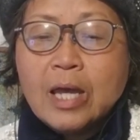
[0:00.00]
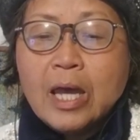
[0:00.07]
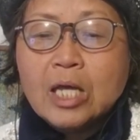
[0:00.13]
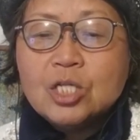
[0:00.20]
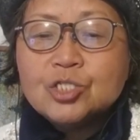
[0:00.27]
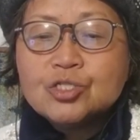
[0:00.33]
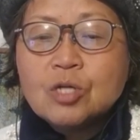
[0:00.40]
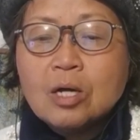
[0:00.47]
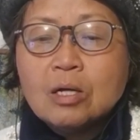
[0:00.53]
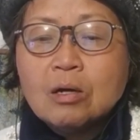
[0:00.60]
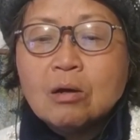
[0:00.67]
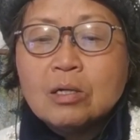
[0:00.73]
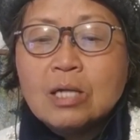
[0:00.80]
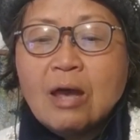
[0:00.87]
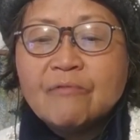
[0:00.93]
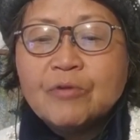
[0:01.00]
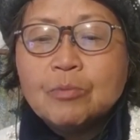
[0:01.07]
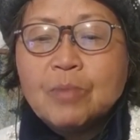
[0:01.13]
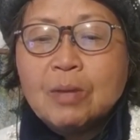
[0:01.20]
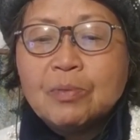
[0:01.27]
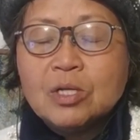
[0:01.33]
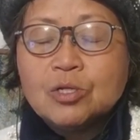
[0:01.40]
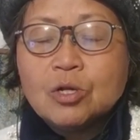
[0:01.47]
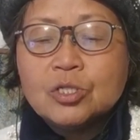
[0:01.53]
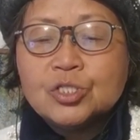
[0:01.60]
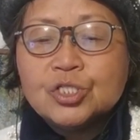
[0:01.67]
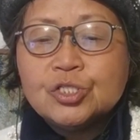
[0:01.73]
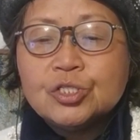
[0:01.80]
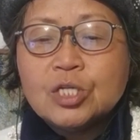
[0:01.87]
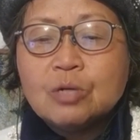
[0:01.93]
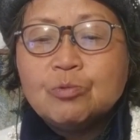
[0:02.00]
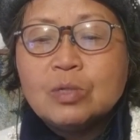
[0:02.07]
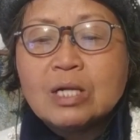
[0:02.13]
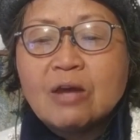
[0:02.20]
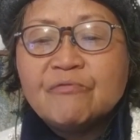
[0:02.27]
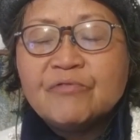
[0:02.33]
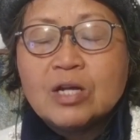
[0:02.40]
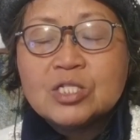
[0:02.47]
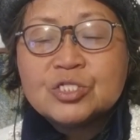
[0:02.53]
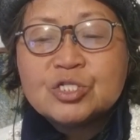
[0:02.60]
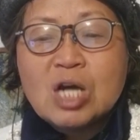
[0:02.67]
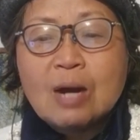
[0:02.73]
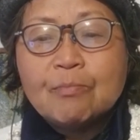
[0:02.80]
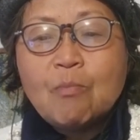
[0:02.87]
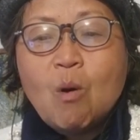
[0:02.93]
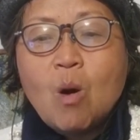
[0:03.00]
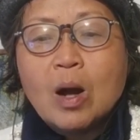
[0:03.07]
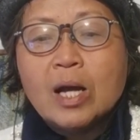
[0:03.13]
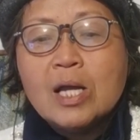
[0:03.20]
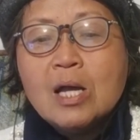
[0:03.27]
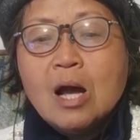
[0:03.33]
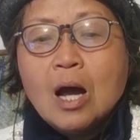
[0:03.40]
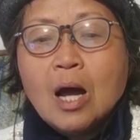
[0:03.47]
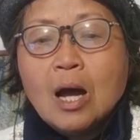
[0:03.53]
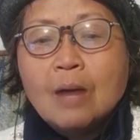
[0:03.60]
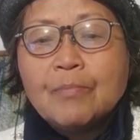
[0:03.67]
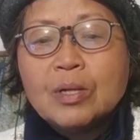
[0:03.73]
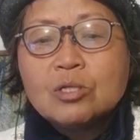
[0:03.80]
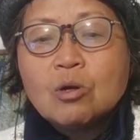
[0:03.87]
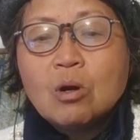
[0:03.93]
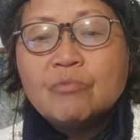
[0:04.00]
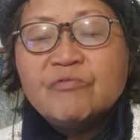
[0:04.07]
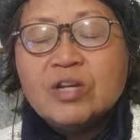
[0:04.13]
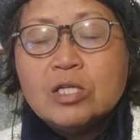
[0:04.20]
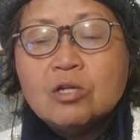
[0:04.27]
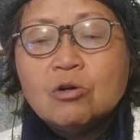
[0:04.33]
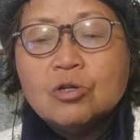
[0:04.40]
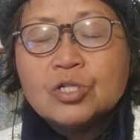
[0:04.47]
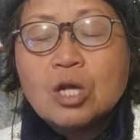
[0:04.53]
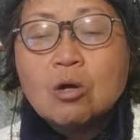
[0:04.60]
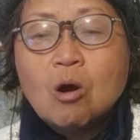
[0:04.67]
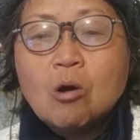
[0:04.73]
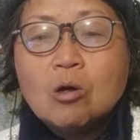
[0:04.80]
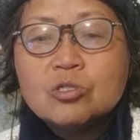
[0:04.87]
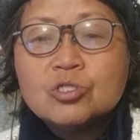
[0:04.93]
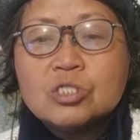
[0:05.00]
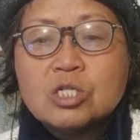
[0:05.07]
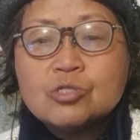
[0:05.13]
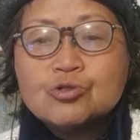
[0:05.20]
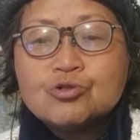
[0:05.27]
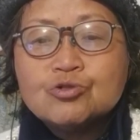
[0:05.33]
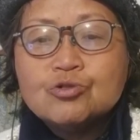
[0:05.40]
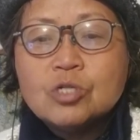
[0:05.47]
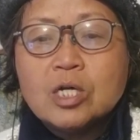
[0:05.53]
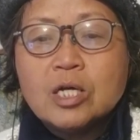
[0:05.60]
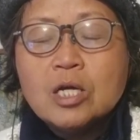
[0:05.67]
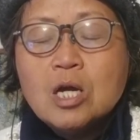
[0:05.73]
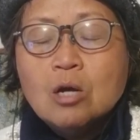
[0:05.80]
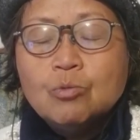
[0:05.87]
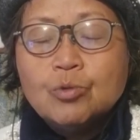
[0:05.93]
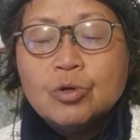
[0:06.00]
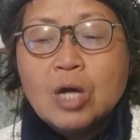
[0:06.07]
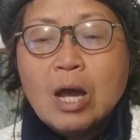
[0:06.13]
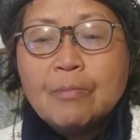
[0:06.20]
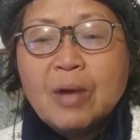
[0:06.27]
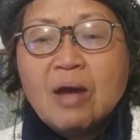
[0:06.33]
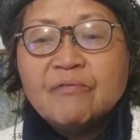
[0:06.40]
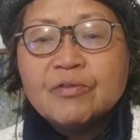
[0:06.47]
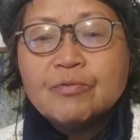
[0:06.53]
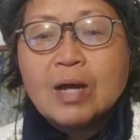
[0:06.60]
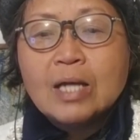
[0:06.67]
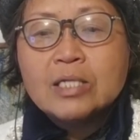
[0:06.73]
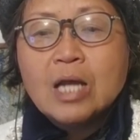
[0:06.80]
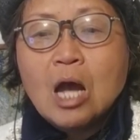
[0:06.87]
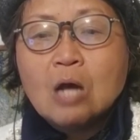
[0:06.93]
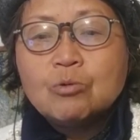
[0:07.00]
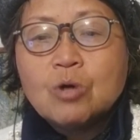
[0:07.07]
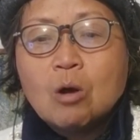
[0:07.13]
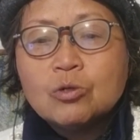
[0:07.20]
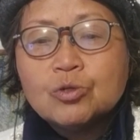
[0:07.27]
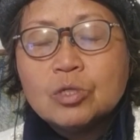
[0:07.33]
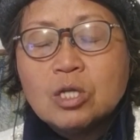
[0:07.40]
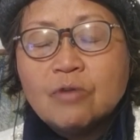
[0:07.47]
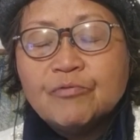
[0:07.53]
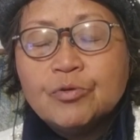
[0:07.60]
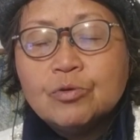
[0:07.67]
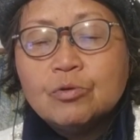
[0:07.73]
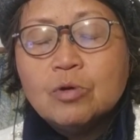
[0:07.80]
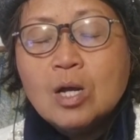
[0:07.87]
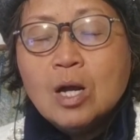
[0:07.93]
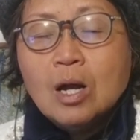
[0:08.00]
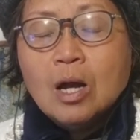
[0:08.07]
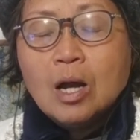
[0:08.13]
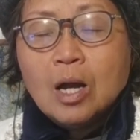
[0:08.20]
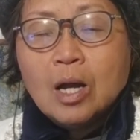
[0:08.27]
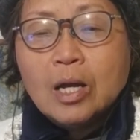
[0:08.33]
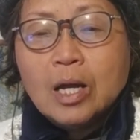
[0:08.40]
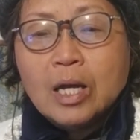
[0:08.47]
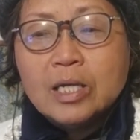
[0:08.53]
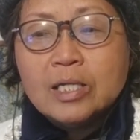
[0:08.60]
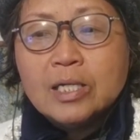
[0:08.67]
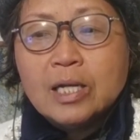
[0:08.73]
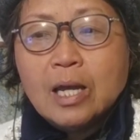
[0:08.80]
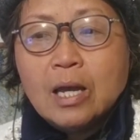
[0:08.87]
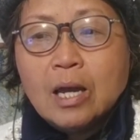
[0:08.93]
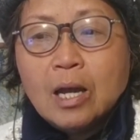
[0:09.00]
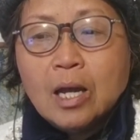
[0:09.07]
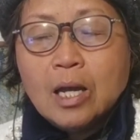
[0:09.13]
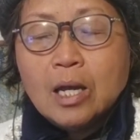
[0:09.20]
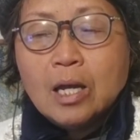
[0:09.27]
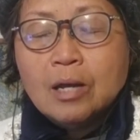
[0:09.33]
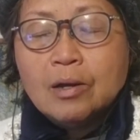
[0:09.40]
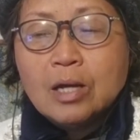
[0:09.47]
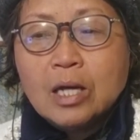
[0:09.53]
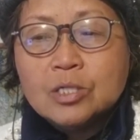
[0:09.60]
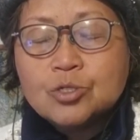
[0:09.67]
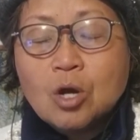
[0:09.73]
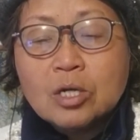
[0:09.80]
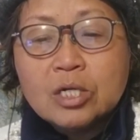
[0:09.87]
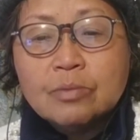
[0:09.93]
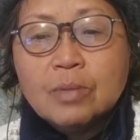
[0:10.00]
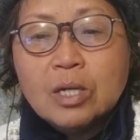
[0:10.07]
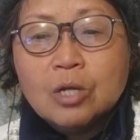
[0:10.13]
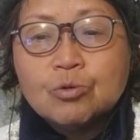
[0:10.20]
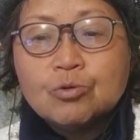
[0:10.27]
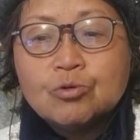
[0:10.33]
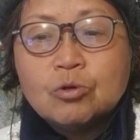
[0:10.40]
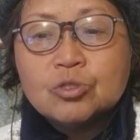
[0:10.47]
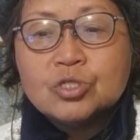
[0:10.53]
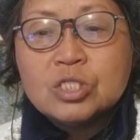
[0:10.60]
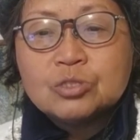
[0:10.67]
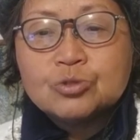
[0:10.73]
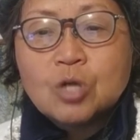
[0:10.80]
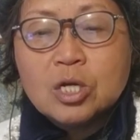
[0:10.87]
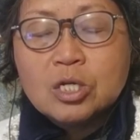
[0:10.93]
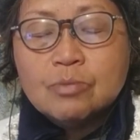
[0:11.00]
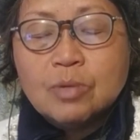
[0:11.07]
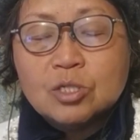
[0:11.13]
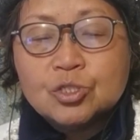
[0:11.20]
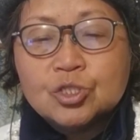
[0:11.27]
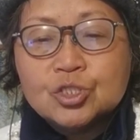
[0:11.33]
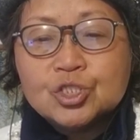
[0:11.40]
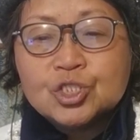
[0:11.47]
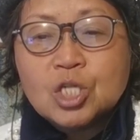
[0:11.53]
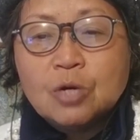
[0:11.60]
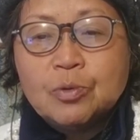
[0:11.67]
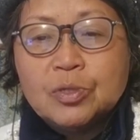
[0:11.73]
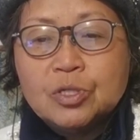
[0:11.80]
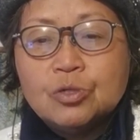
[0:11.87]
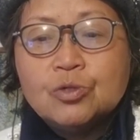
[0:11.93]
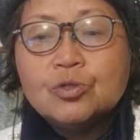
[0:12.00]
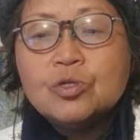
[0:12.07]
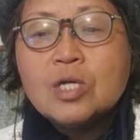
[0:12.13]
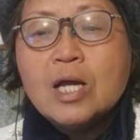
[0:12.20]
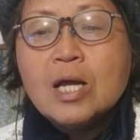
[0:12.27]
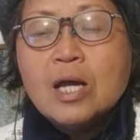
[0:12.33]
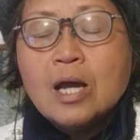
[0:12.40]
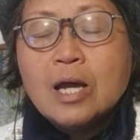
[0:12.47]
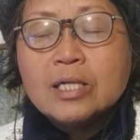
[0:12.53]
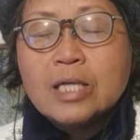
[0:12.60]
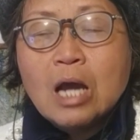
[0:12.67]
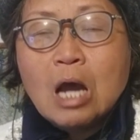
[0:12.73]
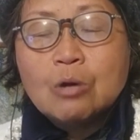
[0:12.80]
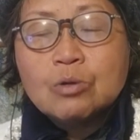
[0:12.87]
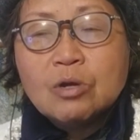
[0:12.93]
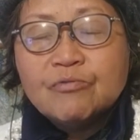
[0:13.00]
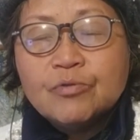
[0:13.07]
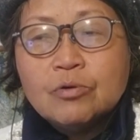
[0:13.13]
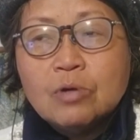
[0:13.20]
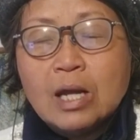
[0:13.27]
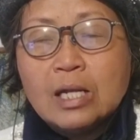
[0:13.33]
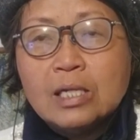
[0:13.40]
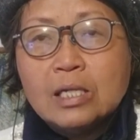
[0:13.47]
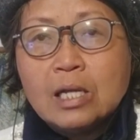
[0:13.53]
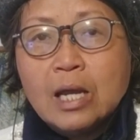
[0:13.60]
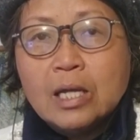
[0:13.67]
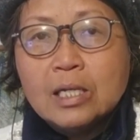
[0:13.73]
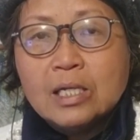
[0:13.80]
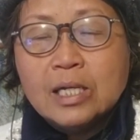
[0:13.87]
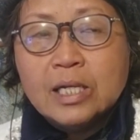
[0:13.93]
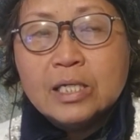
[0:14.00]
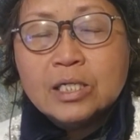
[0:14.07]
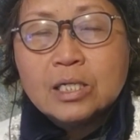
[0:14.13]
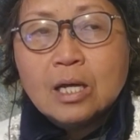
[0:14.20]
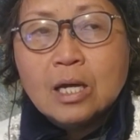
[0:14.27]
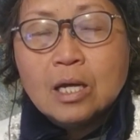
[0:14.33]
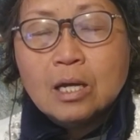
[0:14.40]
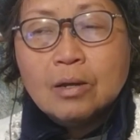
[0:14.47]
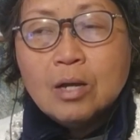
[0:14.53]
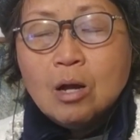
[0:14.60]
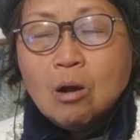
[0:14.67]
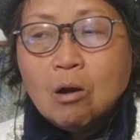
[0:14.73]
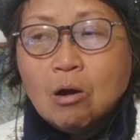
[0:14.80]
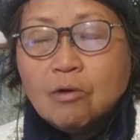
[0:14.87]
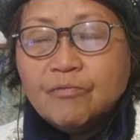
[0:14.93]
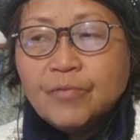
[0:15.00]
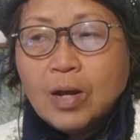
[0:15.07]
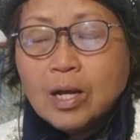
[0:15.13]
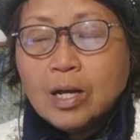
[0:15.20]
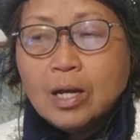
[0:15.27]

age or level. Maybe the children would like flashcard more, but videos and audio sure will help everyone. And then I will also give you a document, a Google document to share with you, and then I'll give you a list of